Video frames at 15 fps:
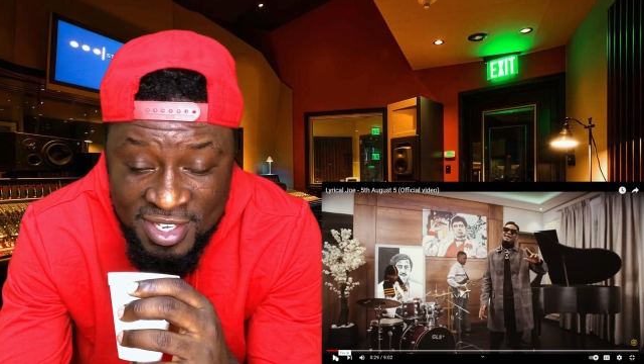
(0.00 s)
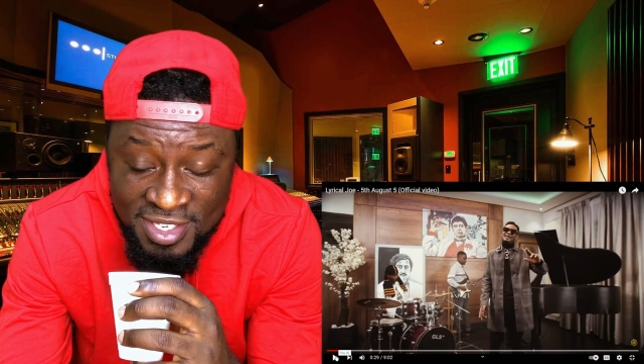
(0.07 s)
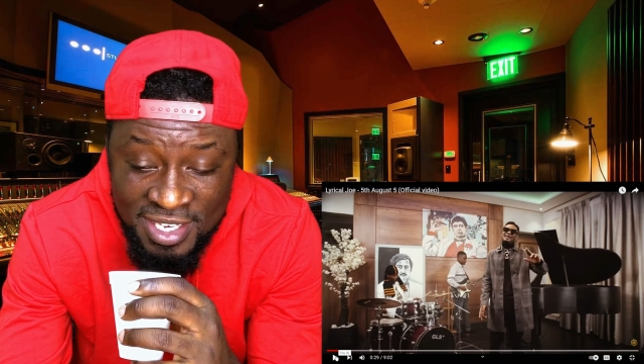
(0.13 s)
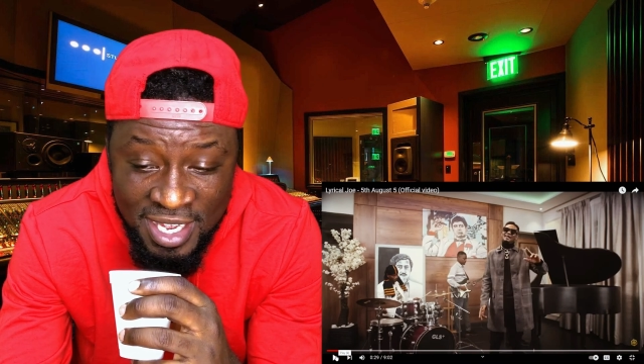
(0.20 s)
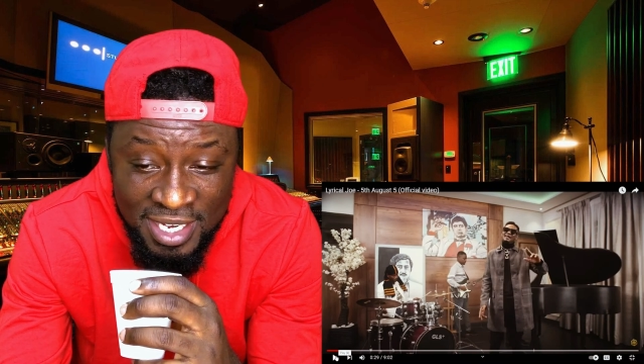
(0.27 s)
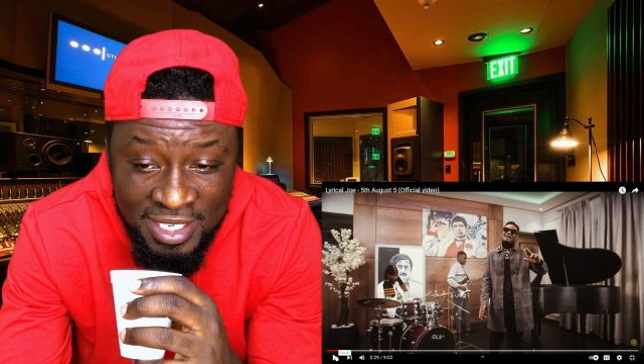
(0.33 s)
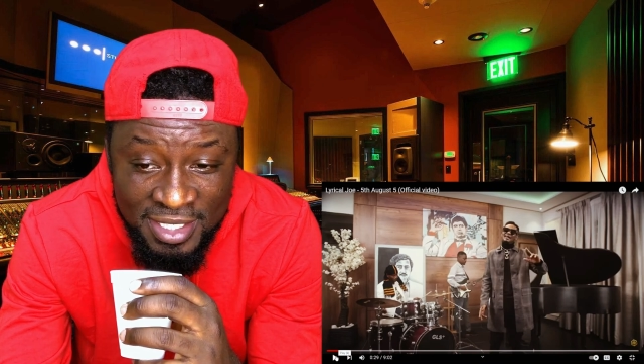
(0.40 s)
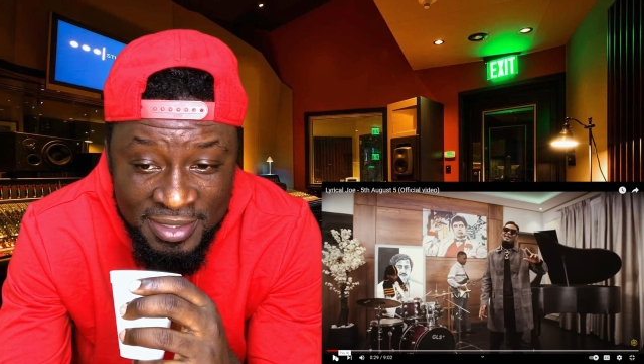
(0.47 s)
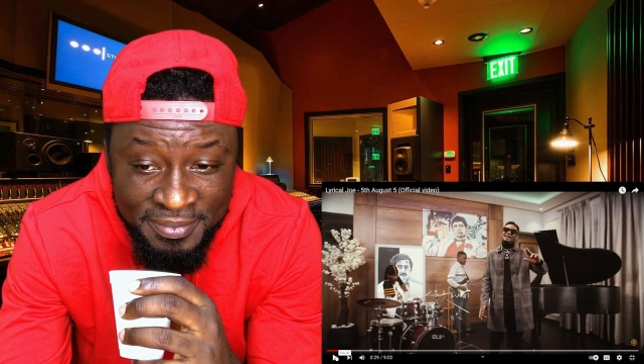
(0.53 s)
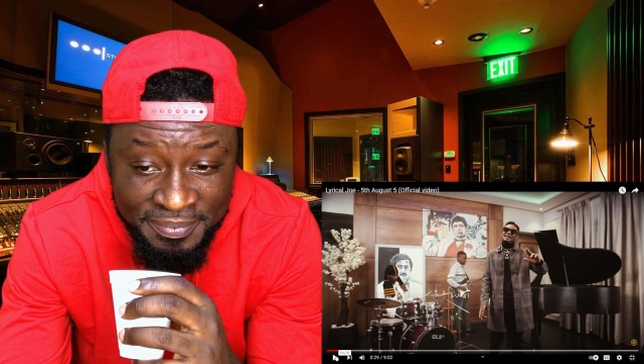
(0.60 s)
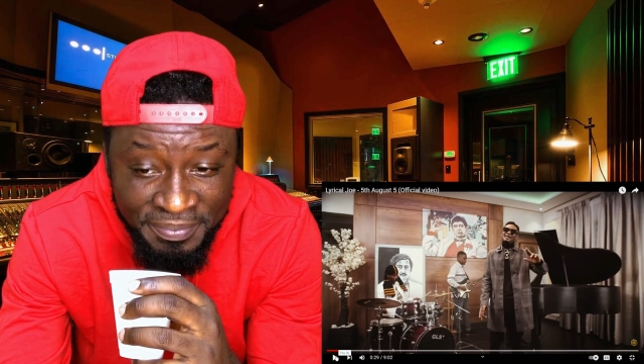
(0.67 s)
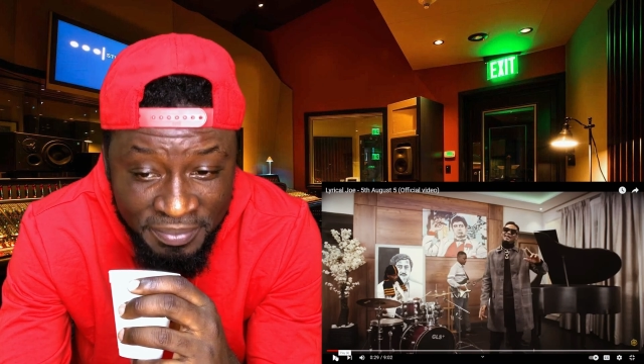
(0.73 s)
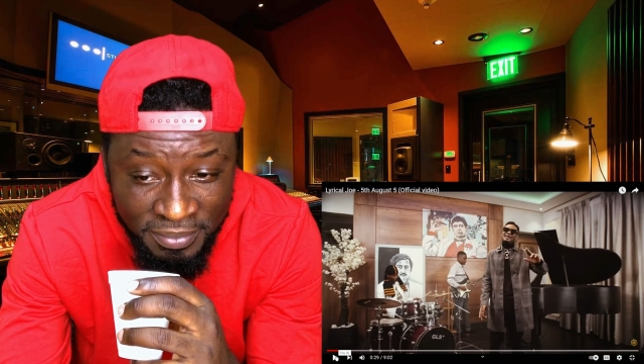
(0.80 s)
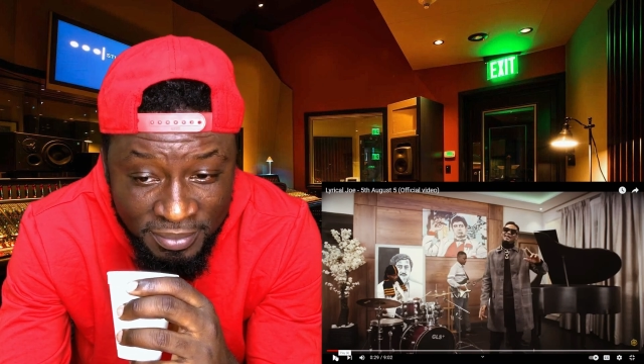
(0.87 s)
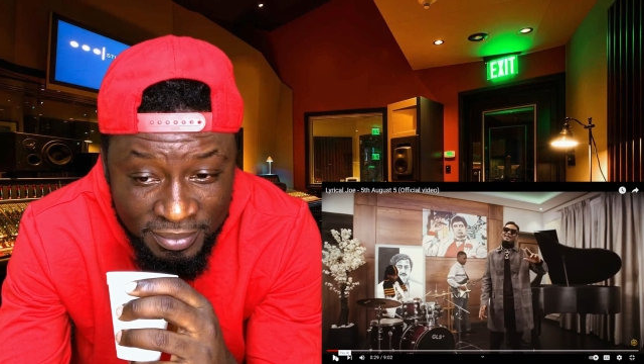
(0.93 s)
Charlie,
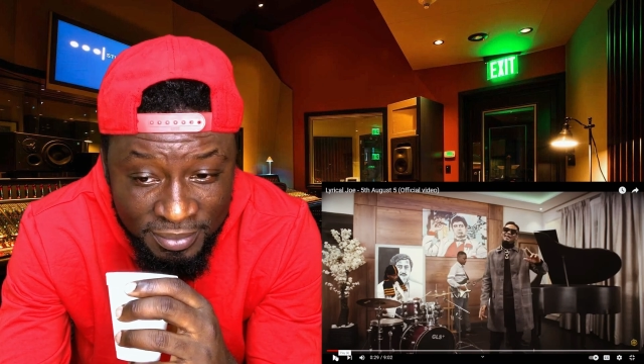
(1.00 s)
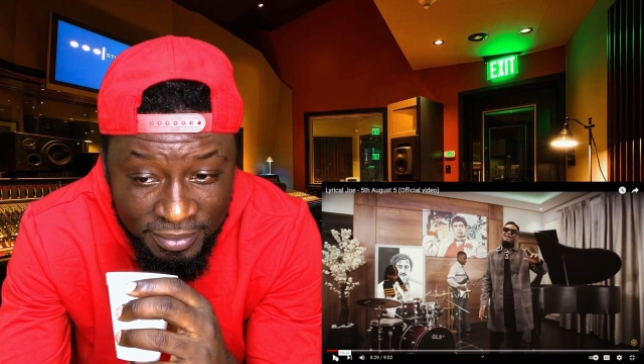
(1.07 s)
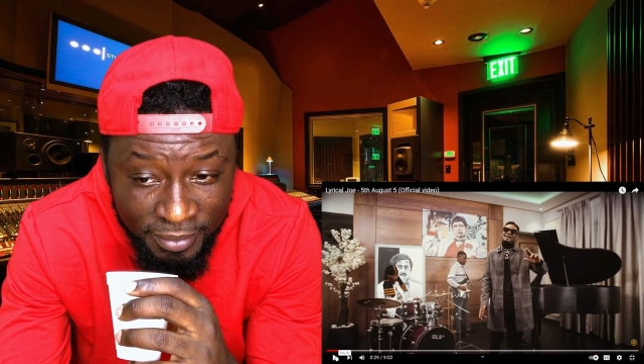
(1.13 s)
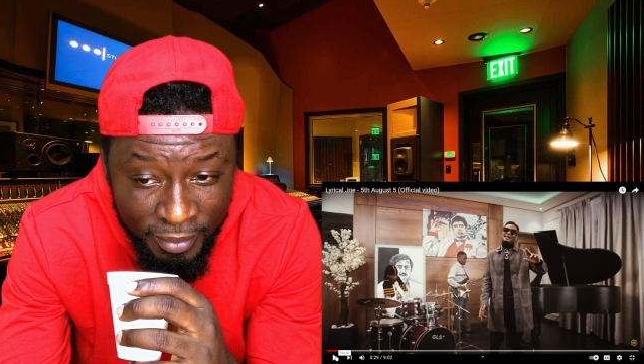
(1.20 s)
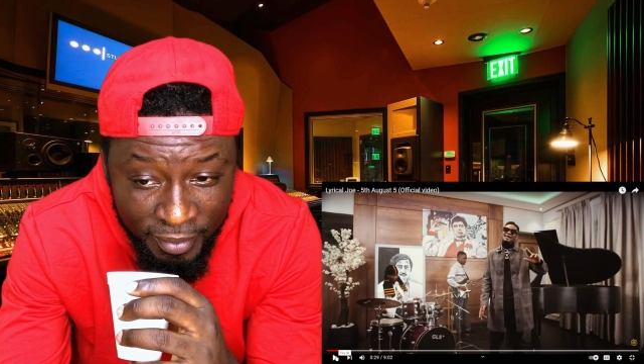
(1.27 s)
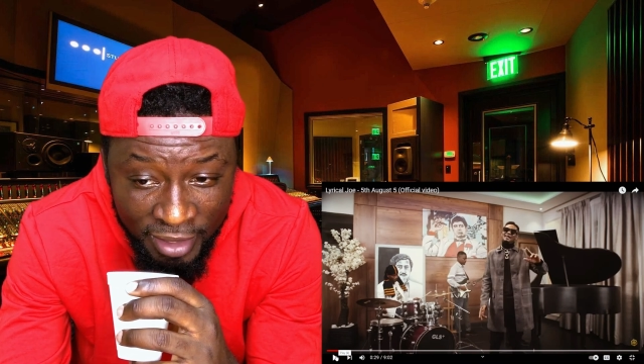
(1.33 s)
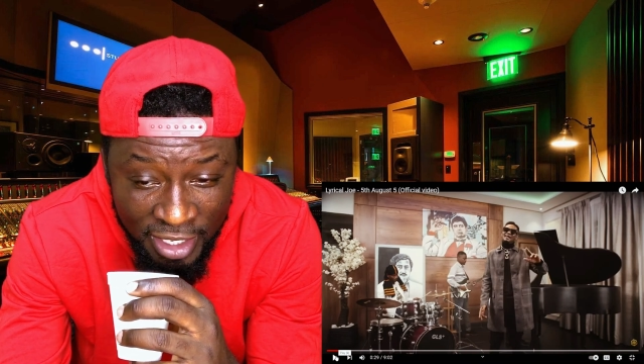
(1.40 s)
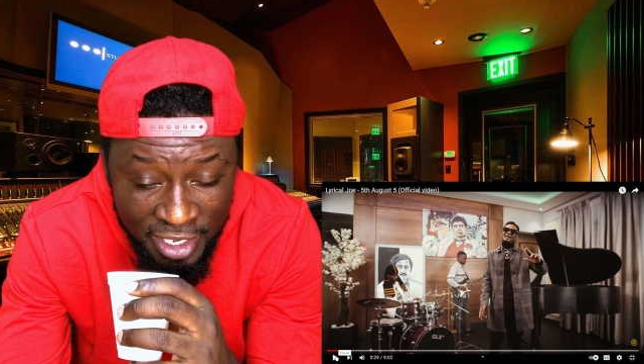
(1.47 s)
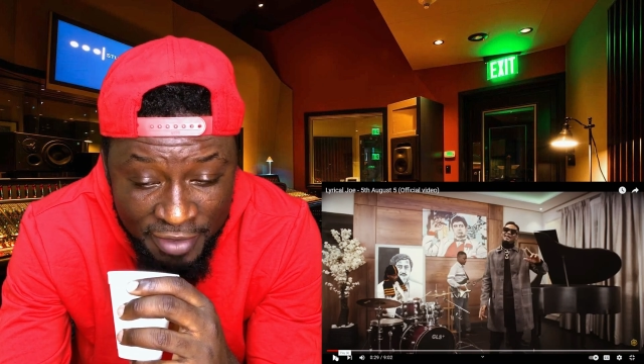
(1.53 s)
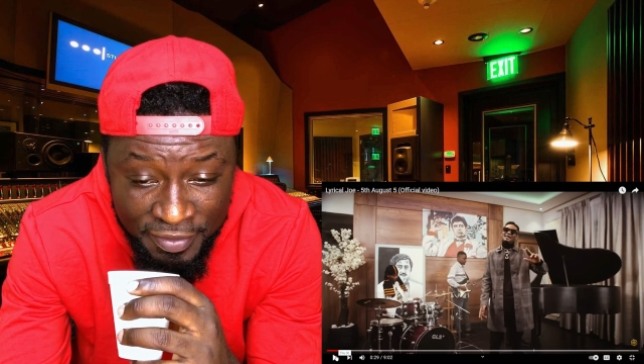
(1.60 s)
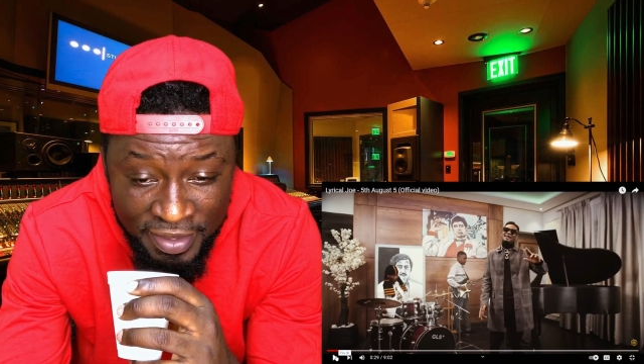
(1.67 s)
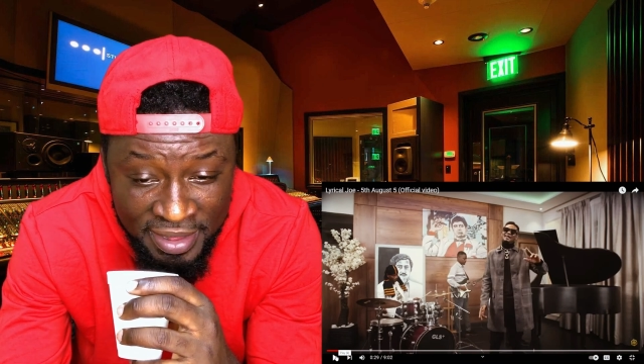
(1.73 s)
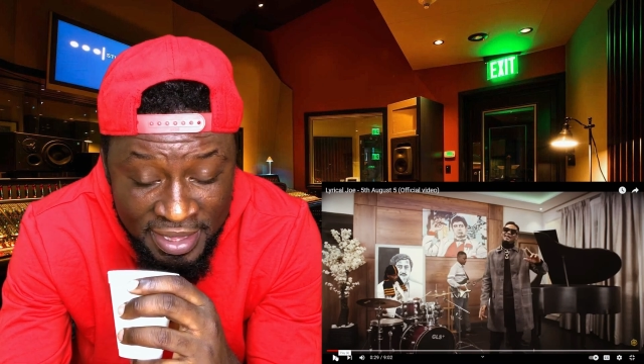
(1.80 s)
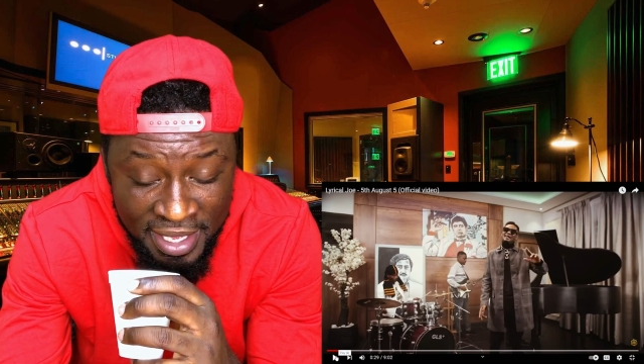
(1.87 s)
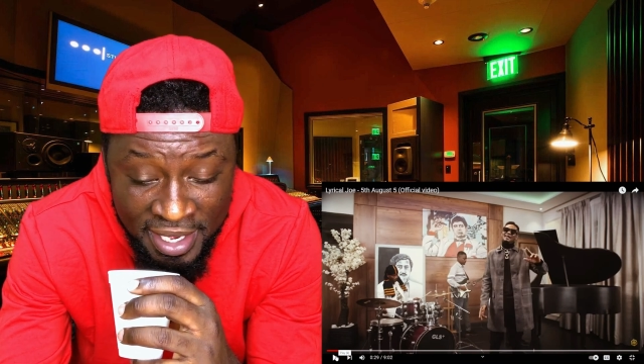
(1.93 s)

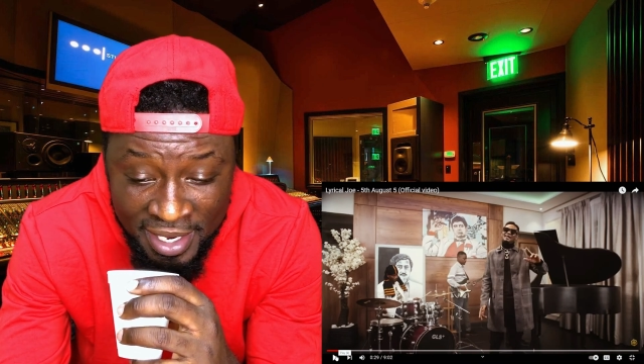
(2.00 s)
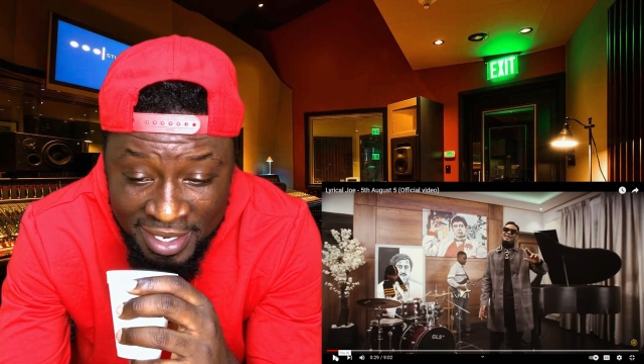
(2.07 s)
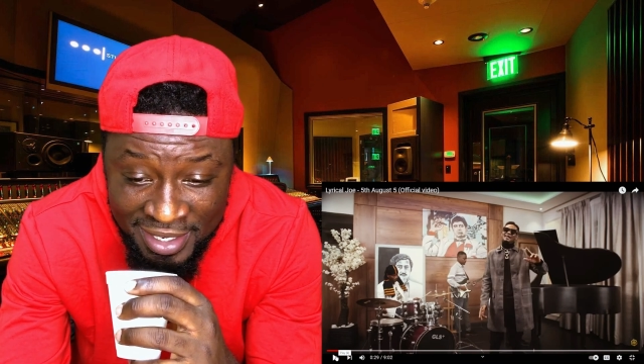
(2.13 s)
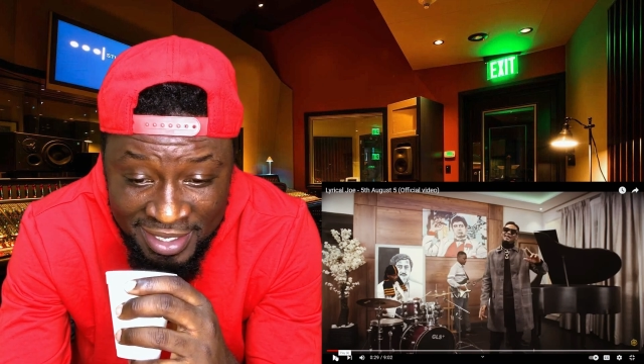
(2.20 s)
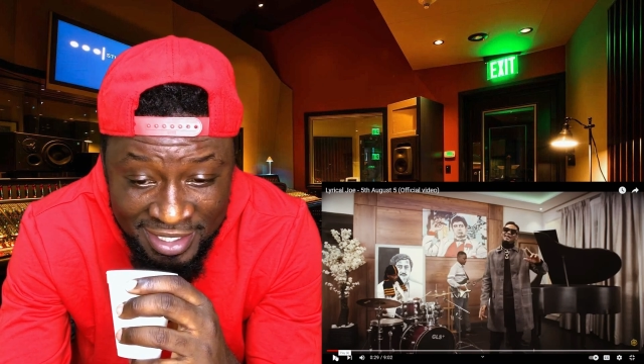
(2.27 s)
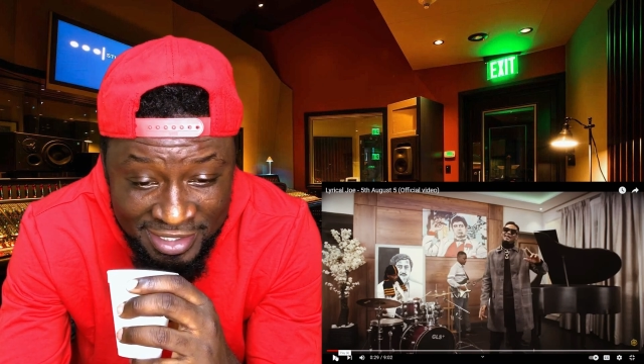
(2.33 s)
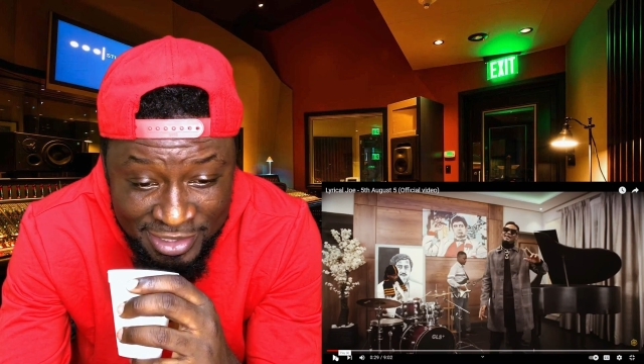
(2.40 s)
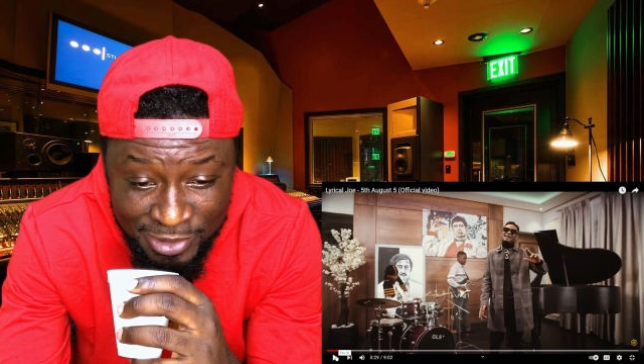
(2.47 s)
even the